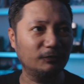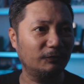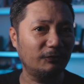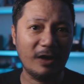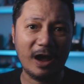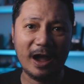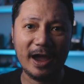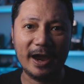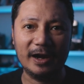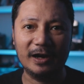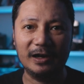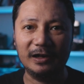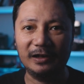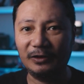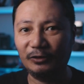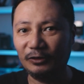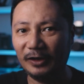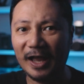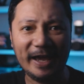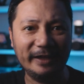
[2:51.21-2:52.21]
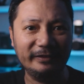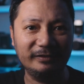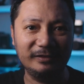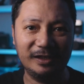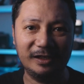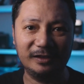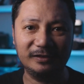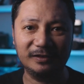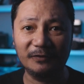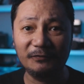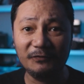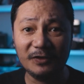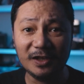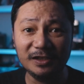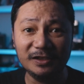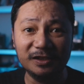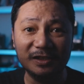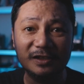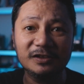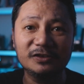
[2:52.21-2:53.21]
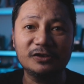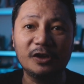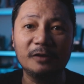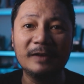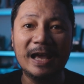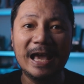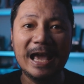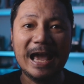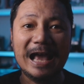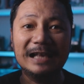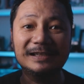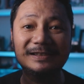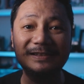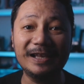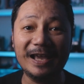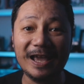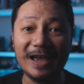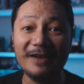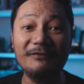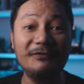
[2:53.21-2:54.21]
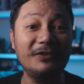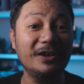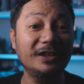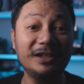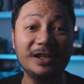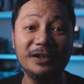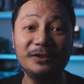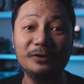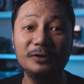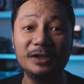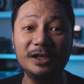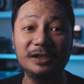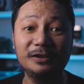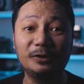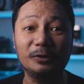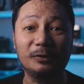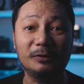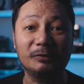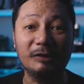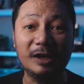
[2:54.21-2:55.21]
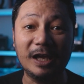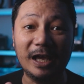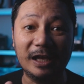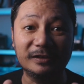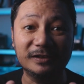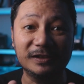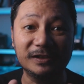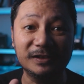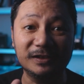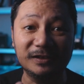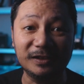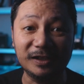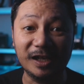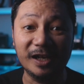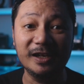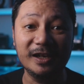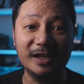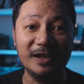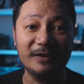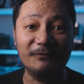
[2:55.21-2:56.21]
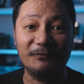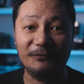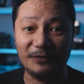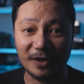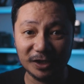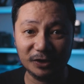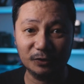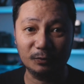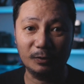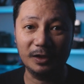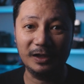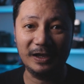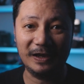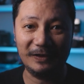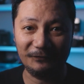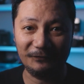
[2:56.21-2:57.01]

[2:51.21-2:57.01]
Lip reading: fire, lightning, Davinci Resolve has everything you need to create stunning visual